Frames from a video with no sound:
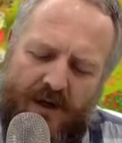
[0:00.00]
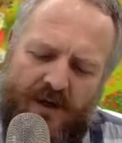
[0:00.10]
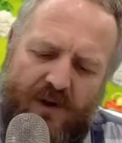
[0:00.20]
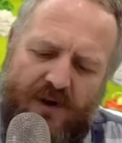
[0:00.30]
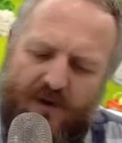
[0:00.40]

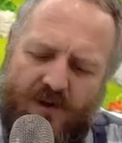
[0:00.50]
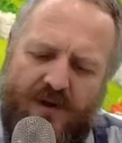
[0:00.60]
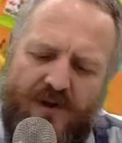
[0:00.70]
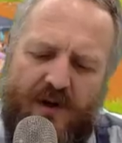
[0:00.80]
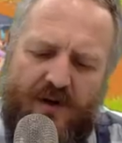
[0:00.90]
You mean this
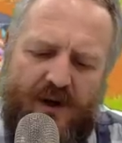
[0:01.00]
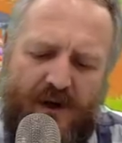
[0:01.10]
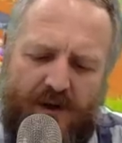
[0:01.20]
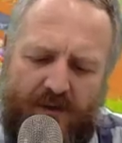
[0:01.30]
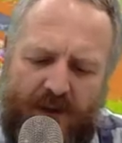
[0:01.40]
one down here? Yeah,